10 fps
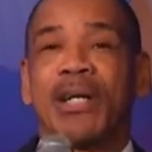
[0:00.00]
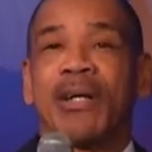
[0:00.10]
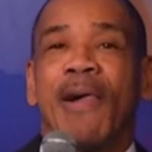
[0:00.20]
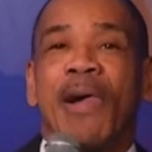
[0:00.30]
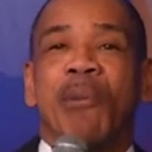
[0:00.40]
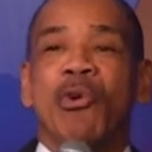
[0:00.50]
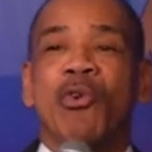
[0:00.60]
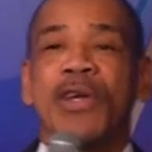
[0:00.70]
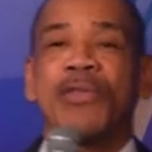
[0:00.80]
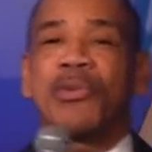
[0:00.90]
We're
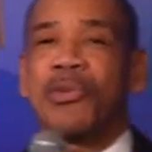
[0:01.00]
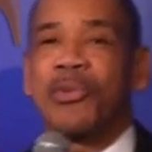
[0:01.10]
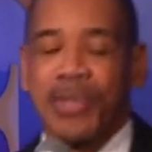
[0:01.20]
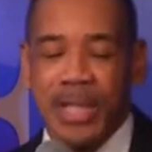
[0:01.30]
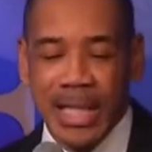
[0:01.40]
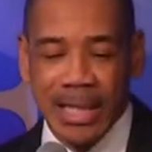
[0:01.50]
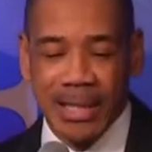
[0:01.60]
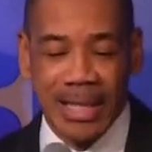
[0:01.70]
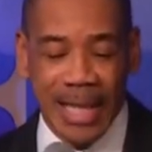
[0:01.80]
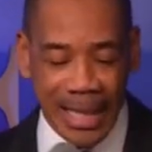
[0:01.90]
moving through
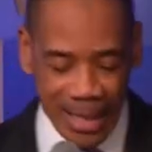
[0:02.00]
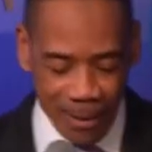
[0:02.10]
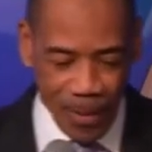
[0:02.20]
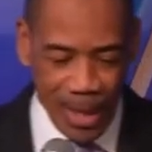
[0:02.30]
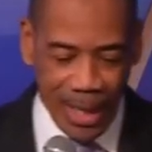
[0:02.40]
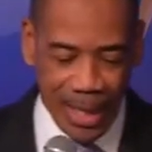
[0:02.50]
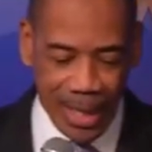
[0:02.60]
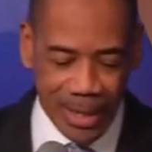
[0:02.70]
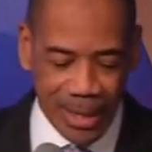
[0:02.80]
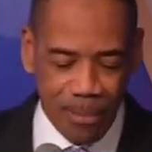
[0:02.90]
these yet
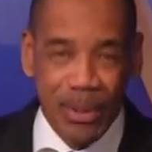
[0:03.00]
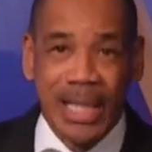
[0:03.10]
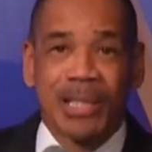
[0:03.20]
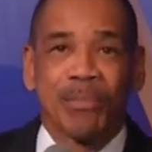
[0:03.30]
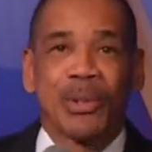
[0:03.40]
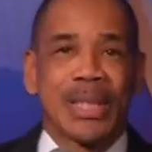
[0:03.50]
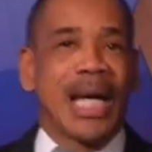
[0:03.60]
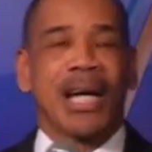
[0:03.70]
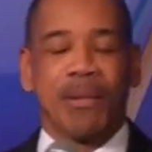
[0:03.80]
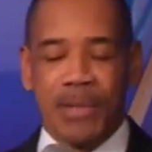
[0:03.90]
unpredictable
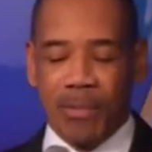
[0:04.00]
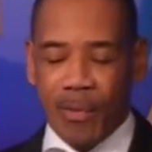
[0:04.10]
times,